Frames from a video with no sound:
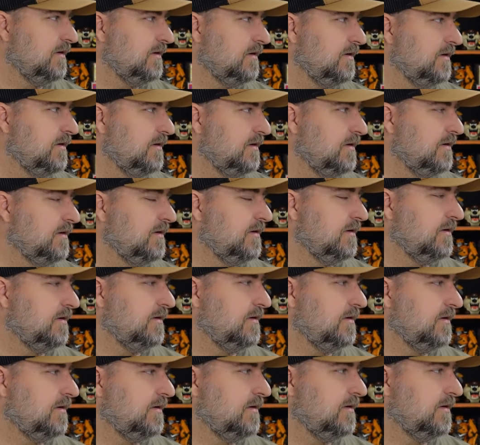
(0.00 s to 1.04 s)

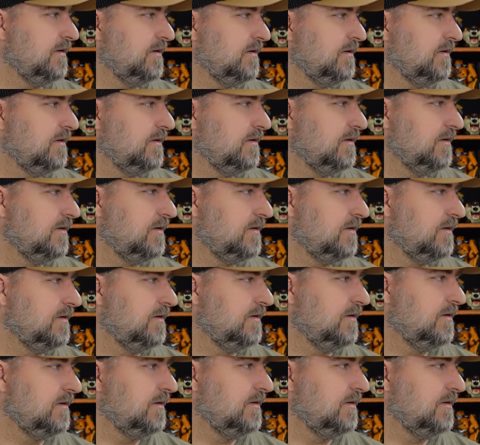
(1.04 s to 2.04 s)
(silent)